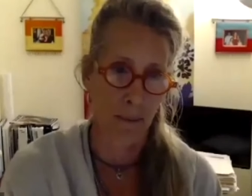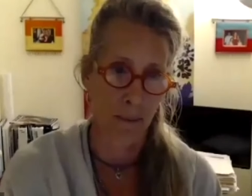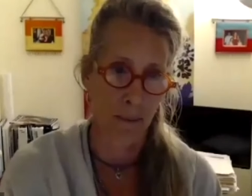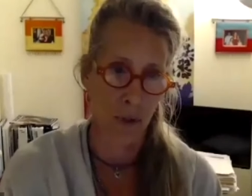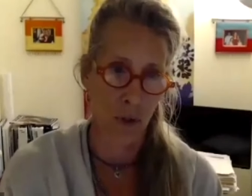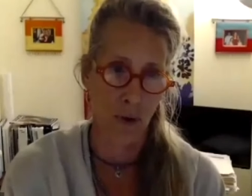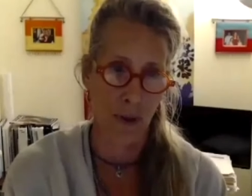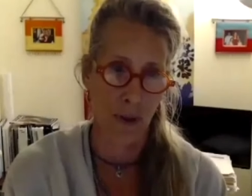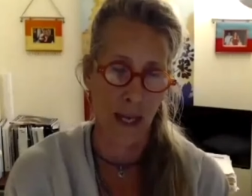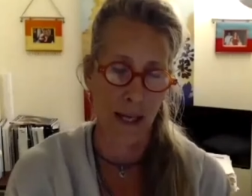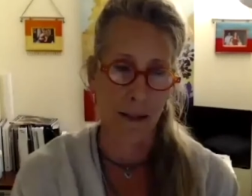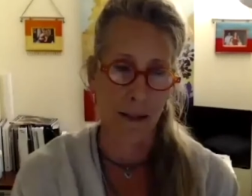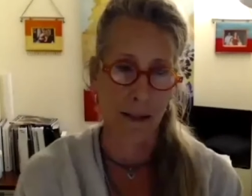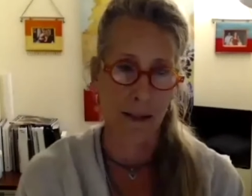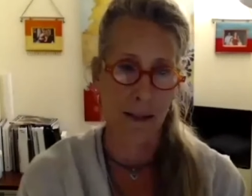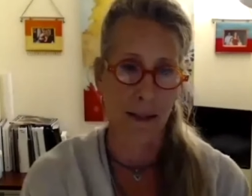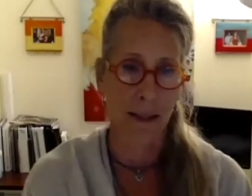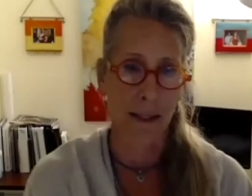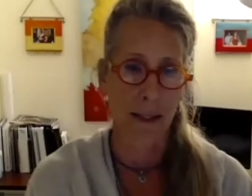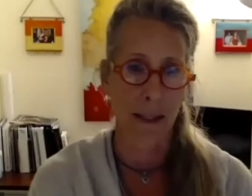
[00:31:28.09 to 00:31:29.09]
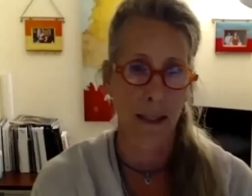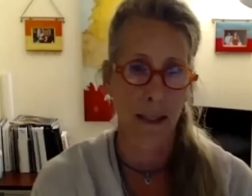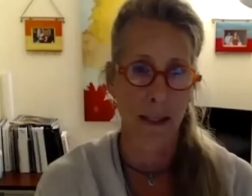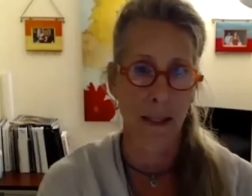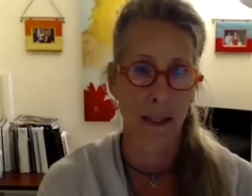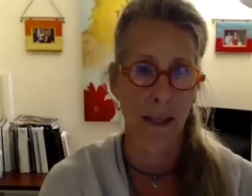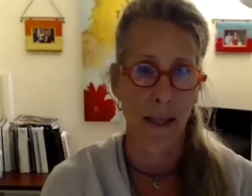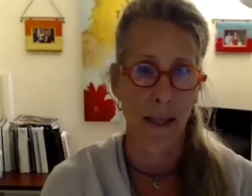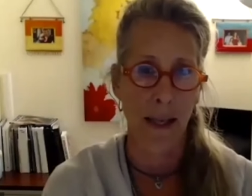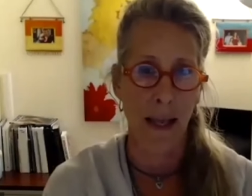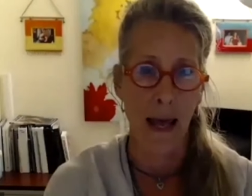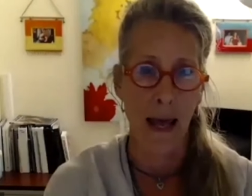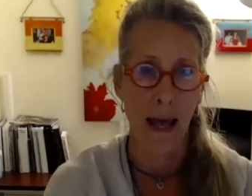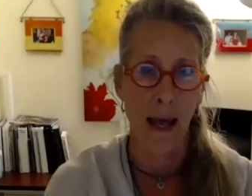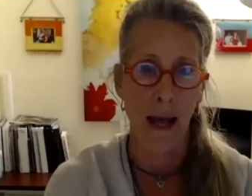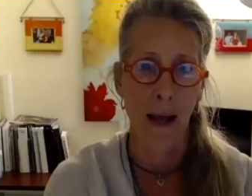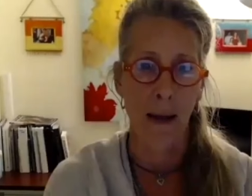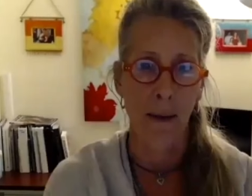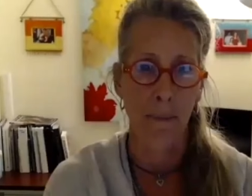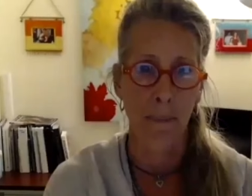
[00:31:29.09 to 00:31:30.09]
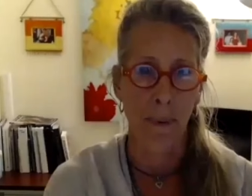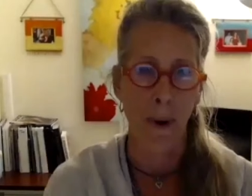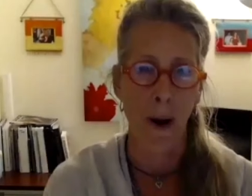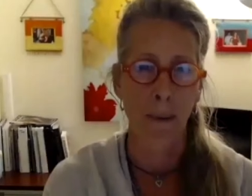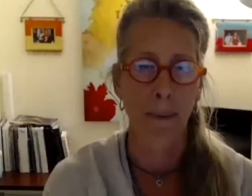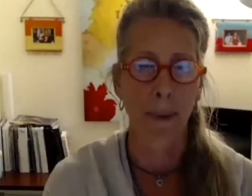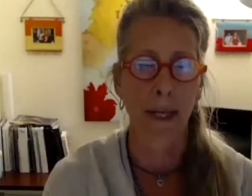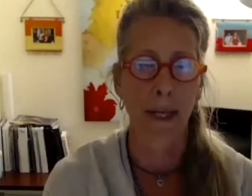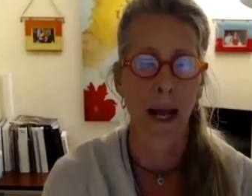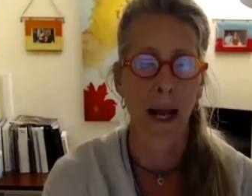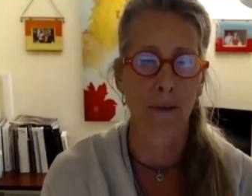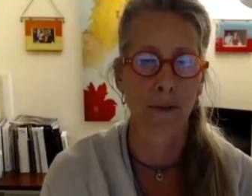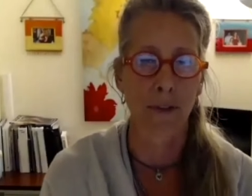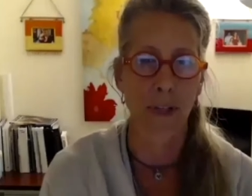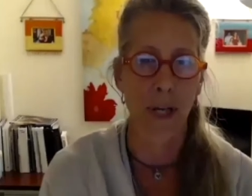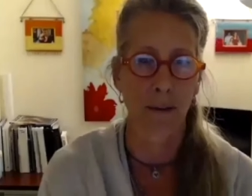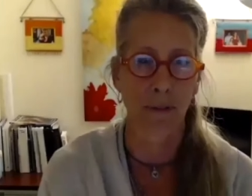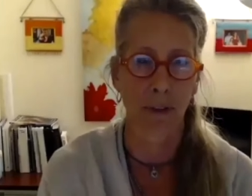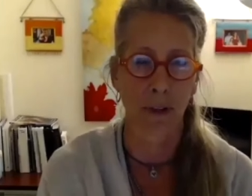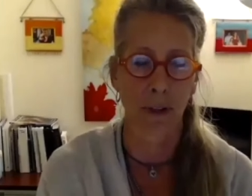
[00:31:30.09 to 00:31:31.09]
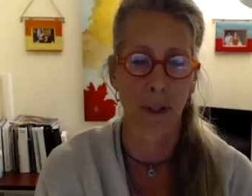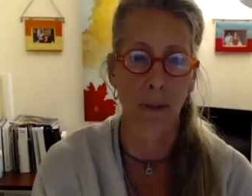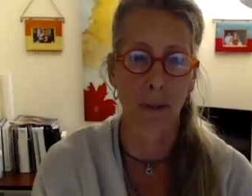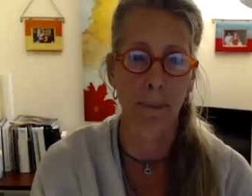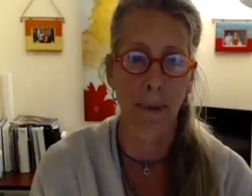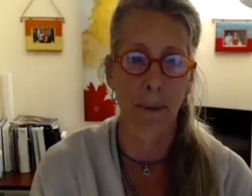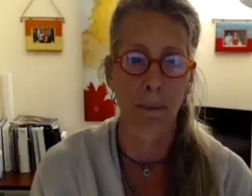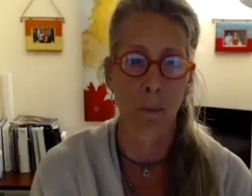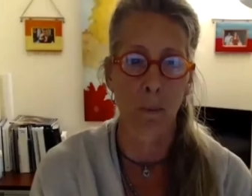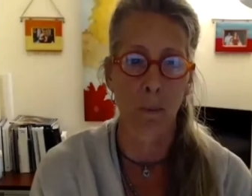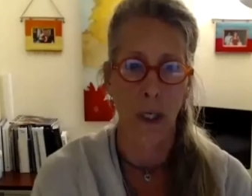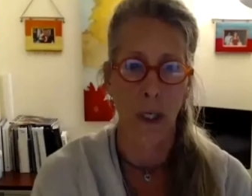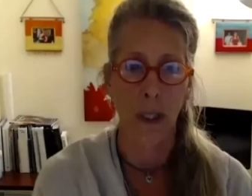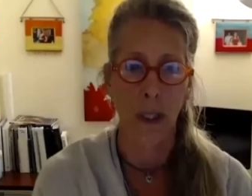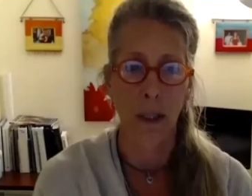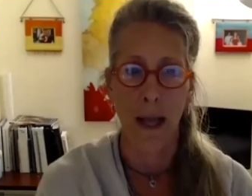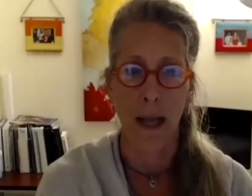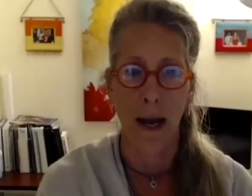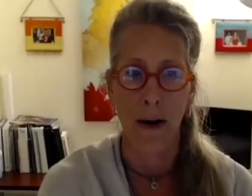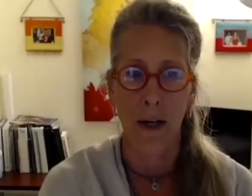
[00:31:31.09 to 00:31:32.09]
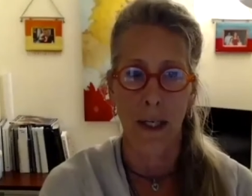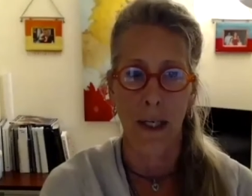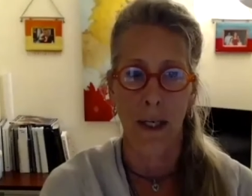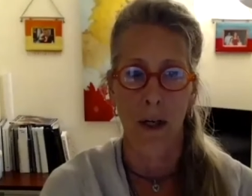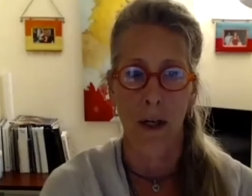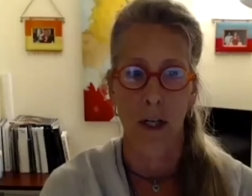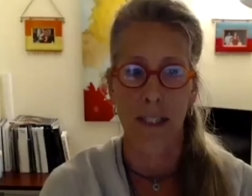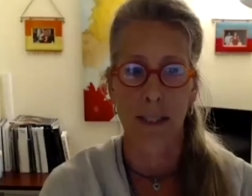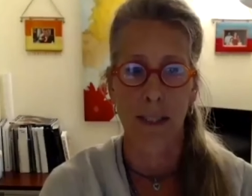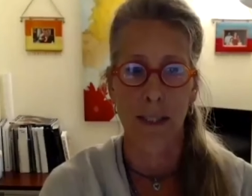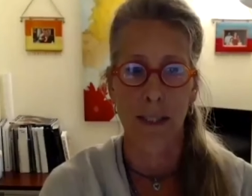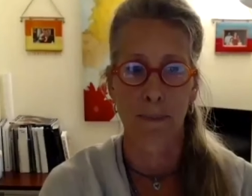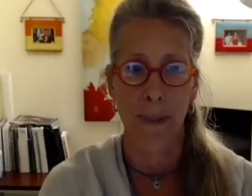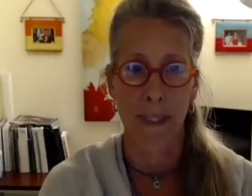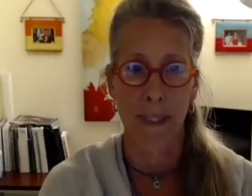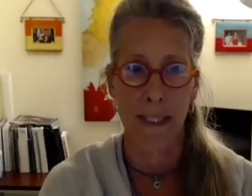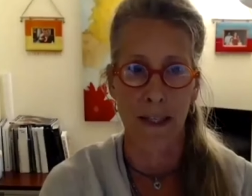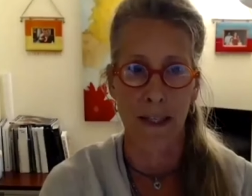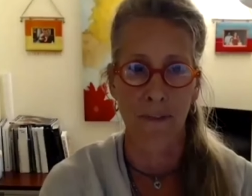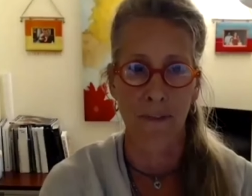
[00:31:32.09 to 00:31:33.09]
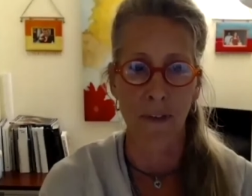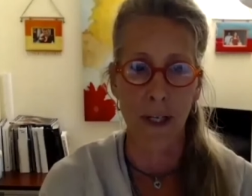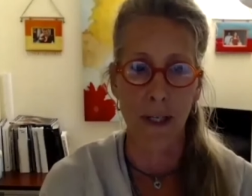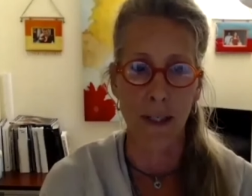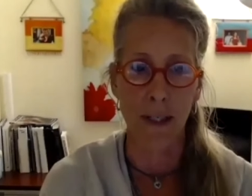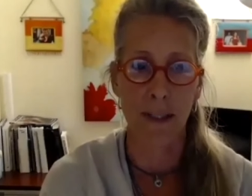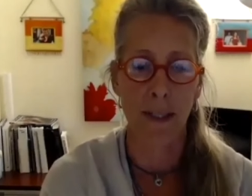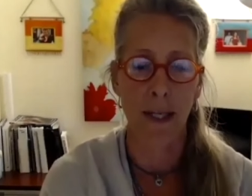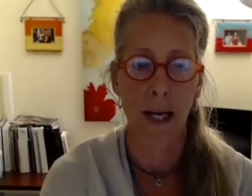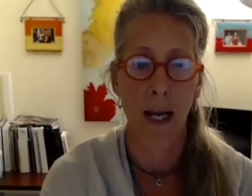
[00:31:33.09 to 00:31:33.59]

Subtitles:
So that I probably have to have a little bit more clarity on specifics.